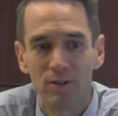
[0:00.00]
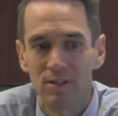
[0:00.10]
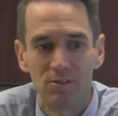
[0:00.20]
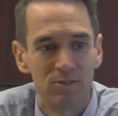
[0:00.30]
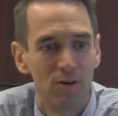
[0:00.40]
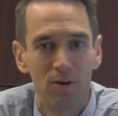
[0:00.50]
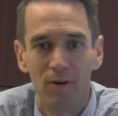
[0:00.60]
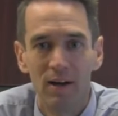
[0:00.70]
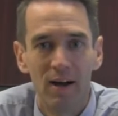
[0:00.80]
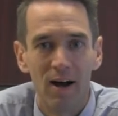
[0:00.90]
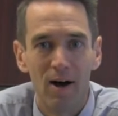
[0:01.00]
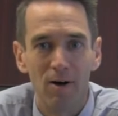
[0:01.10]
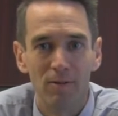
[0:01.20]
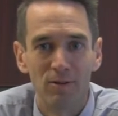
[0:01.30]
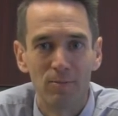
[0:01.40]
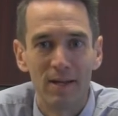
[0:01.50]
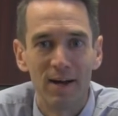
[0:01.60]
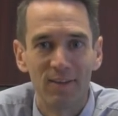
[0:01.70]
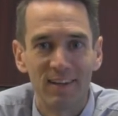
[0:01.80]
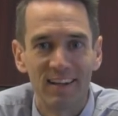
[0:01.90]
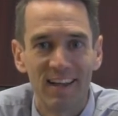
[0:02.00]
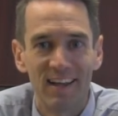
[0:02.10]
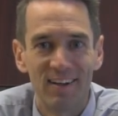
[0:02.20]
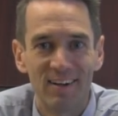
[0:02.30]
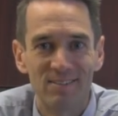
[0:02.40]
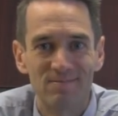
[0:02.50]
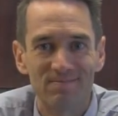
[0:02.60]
And so let's be healthy together.